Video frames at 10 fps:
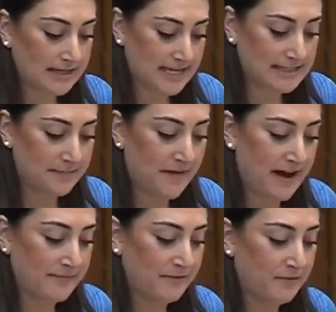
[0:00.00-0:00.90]

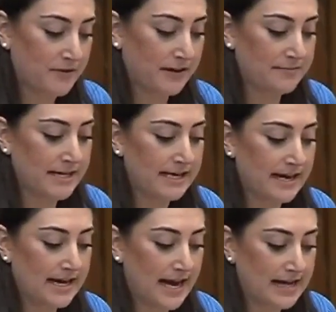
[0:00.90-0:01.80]
testified before the committee, and
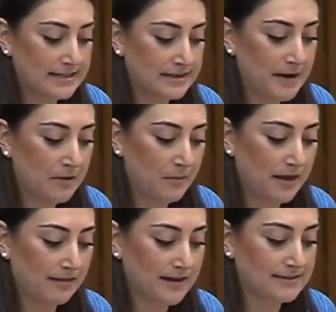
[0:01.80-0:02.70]
I asked about
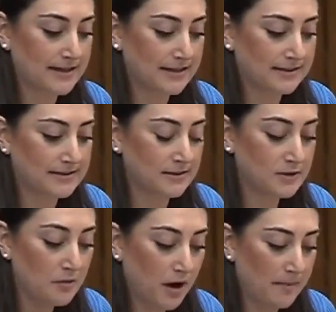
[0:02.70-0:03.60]
what lessons
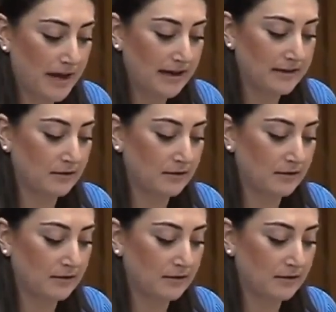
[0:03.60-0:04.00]
SOCOM had